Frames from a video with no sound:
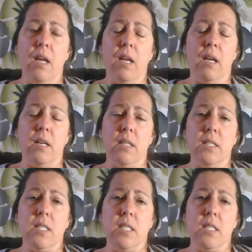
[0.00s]

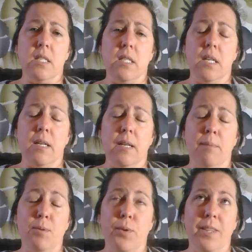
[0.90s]
And
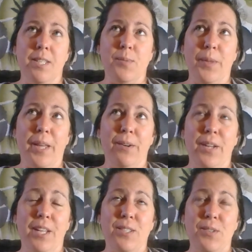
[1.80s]
I'm doing this without
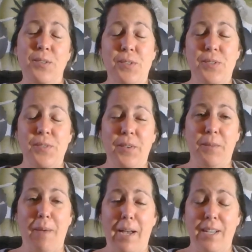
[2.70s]
answers
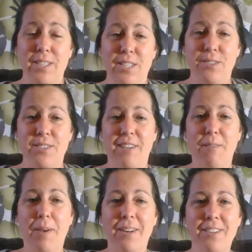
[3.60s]
back because I don't have a
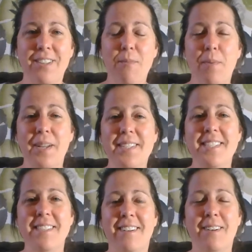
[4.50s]
model, but